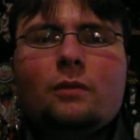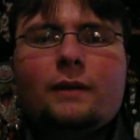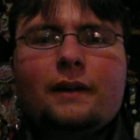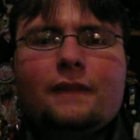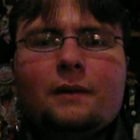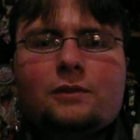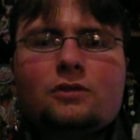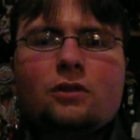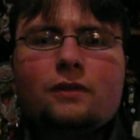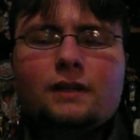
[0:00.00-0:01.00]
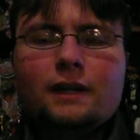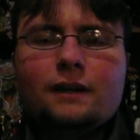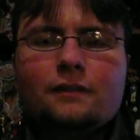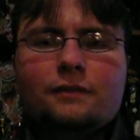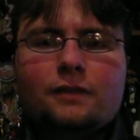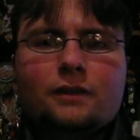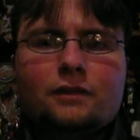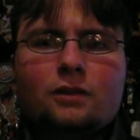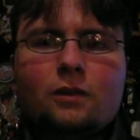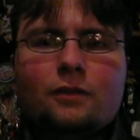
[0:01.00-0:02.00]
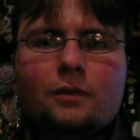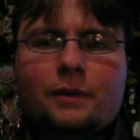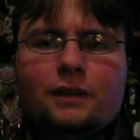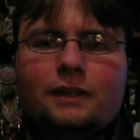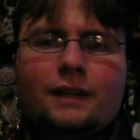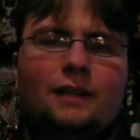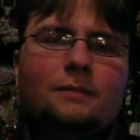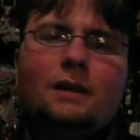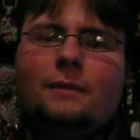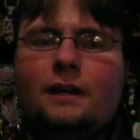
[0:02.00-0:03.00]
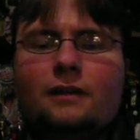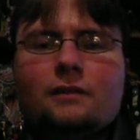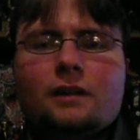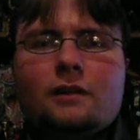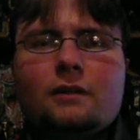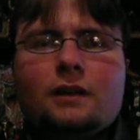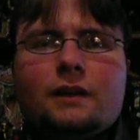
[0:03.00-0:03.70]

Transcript: but I think it was just overdone to over-appeal to kids maybe, I don't know.